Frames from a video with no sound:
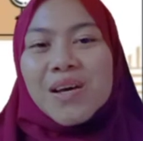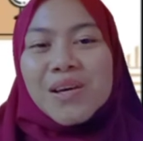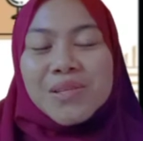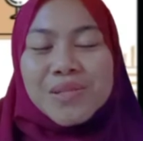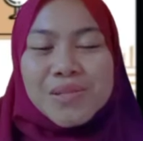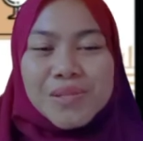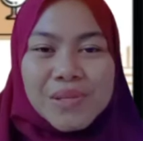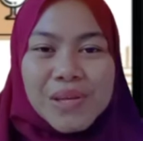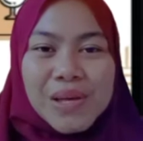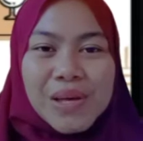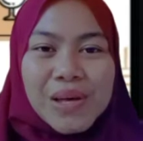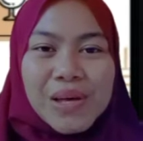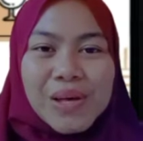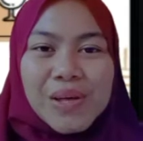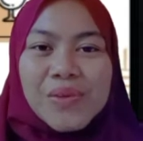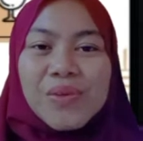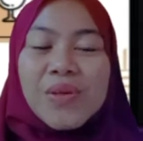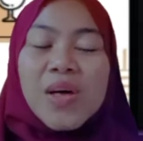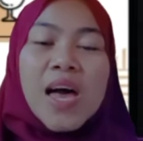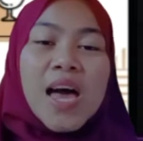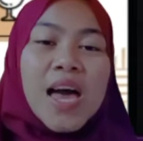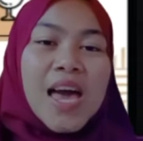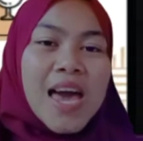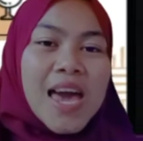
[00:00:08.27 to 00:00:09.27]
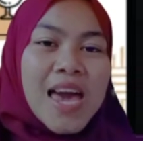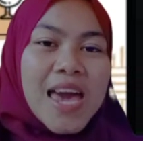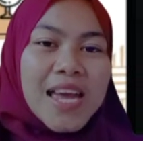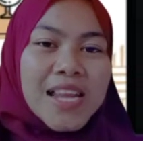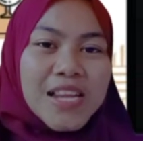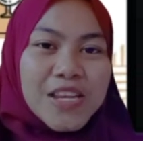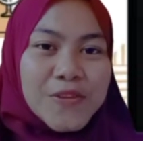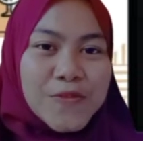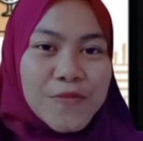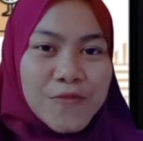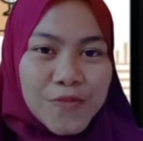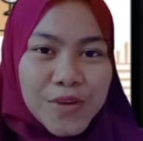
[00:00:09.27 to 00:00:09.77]
So, in
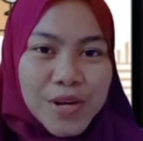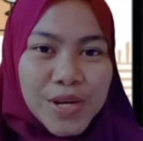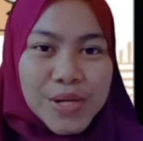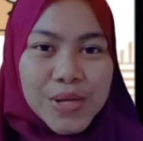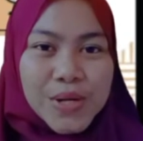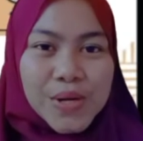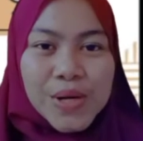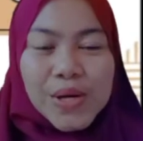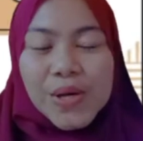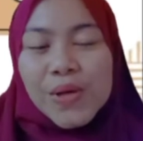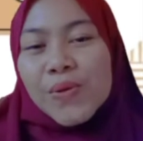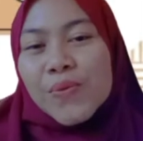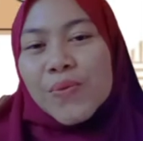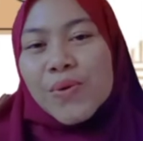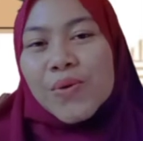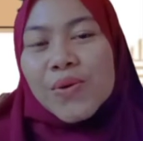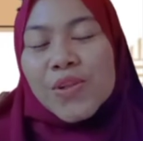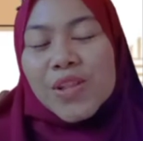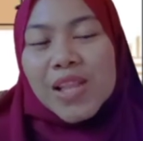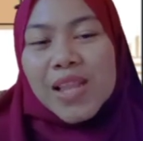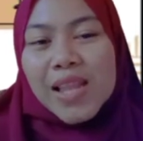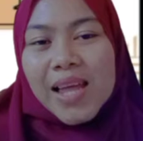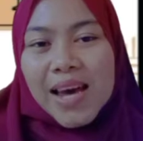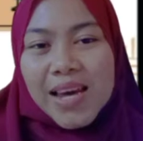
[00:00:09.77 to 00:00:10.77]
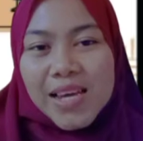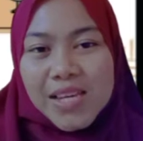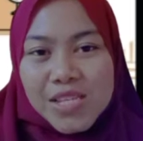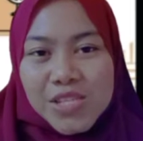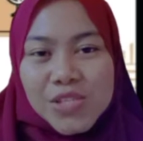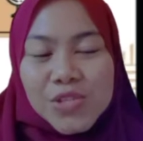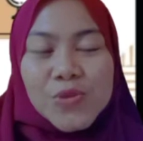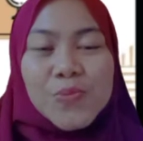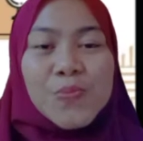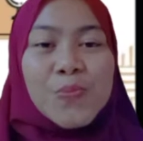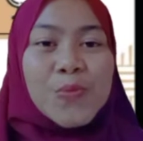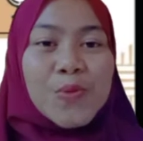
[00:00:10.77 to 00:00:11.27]
this video, we would like
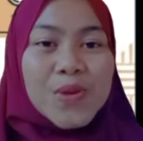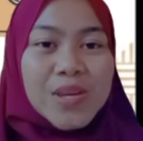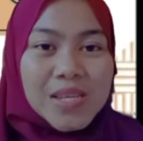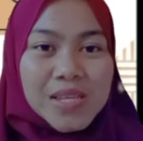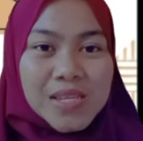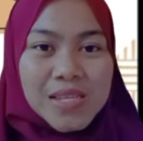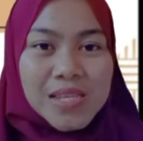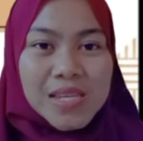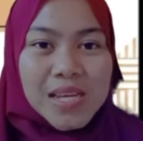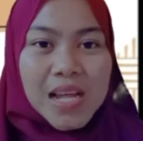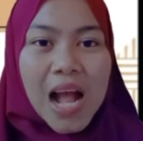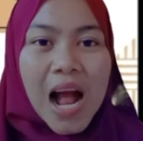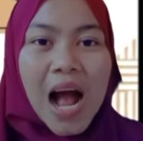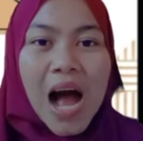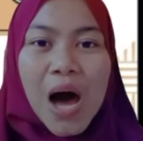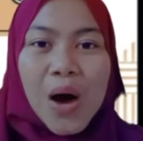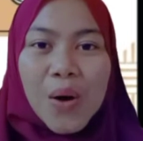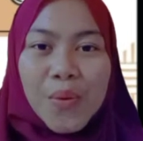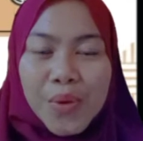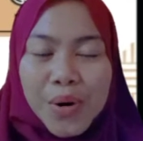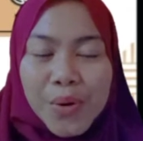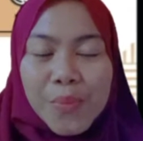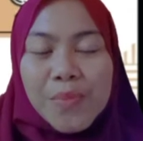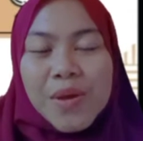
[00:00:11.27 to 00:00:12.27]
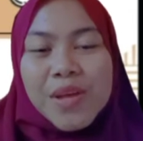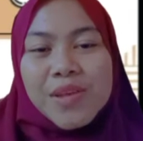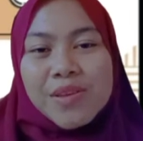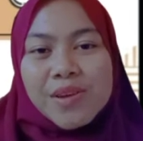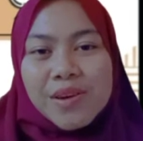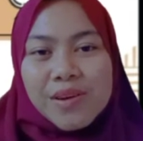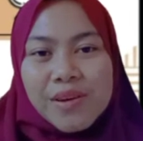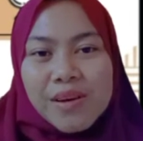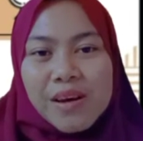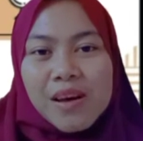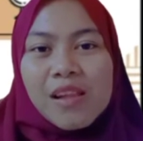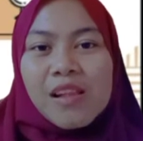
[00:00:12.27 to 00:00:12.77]
to present our
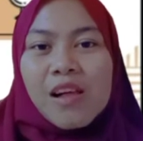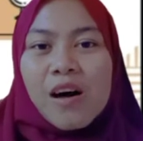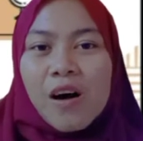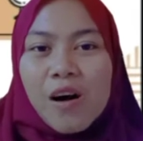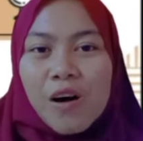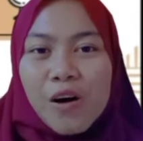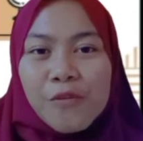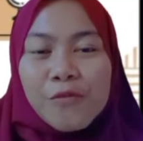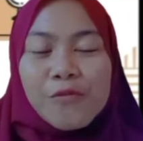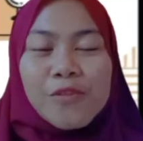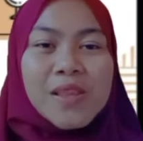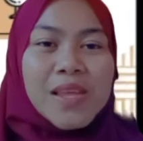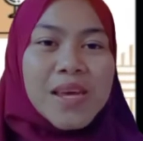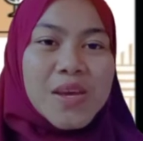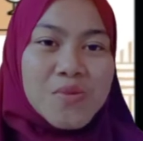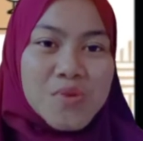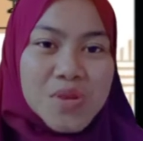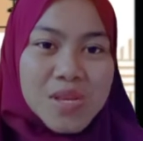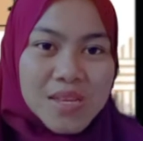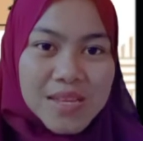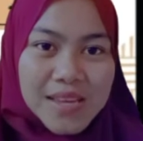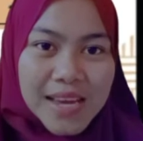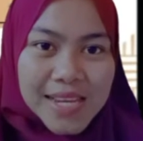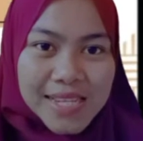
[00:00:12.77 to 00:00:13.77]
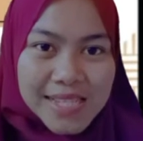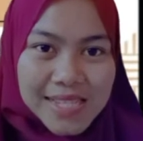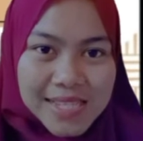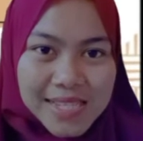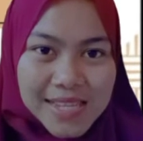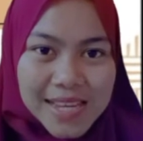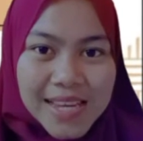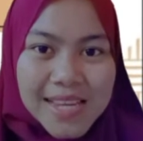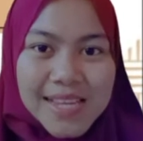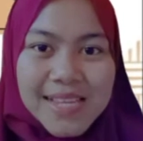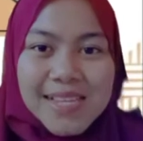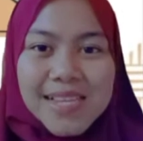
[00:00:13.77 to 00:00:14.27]
material of language
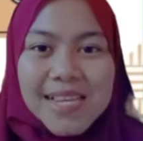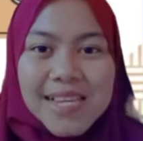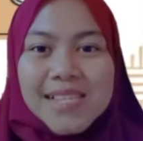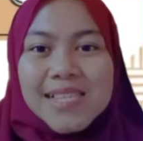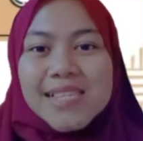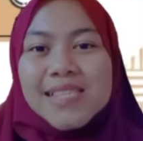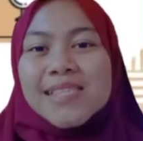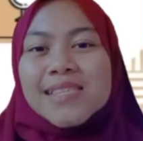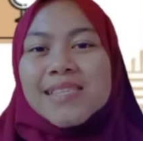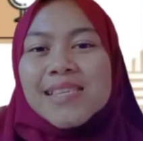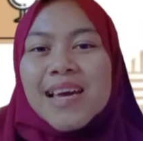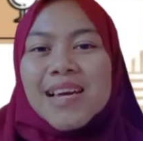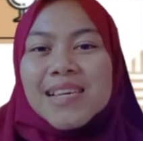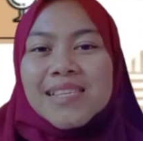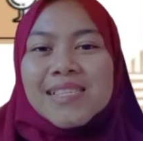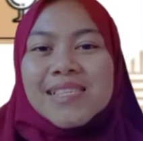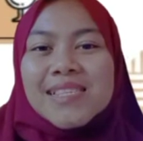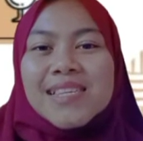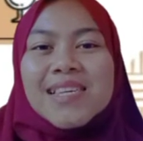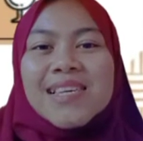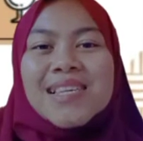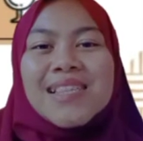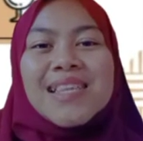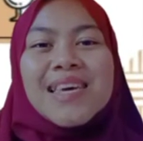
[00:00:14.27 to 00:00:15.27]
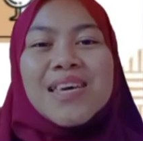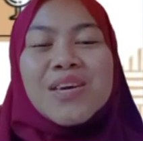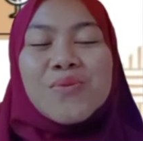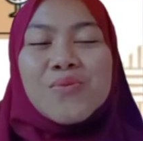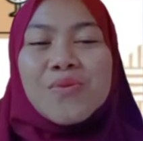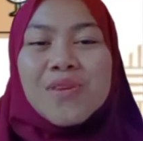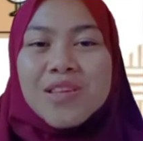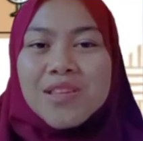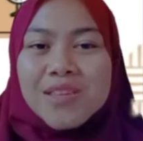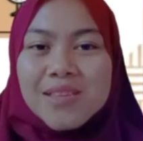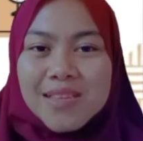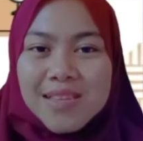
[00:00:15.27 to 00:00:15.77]
testing, that is testing
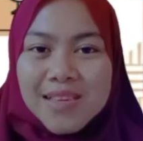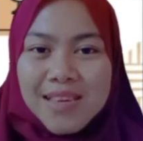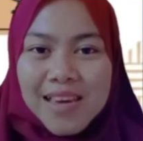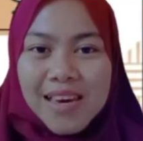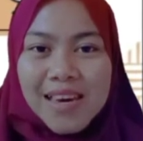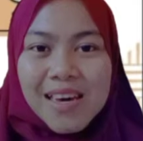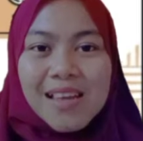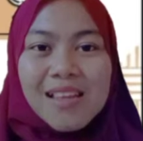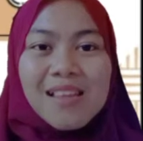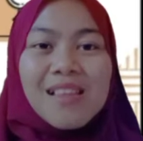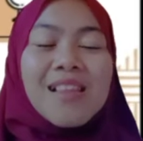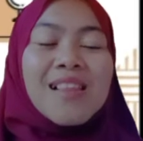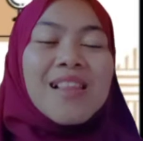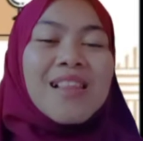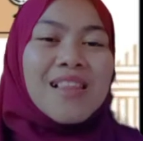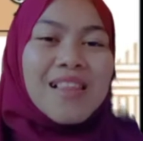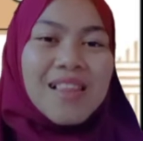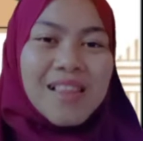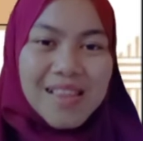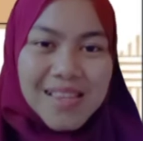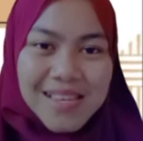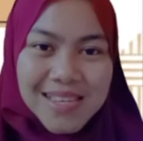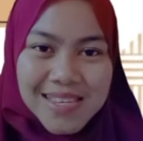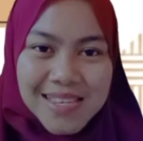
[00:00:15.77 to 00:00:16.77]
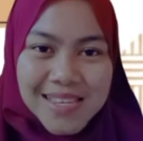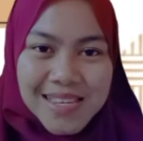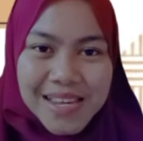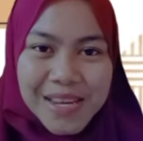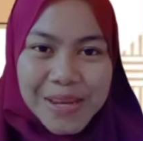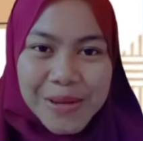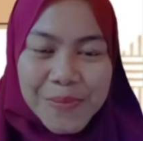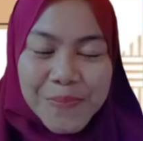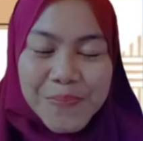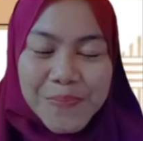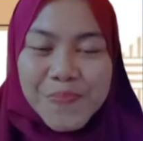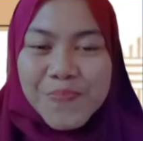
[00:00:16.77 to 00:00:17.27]
language skill
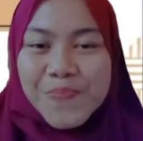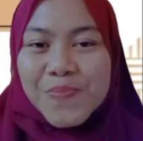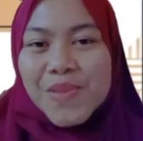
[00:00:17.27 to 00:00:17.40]
listening.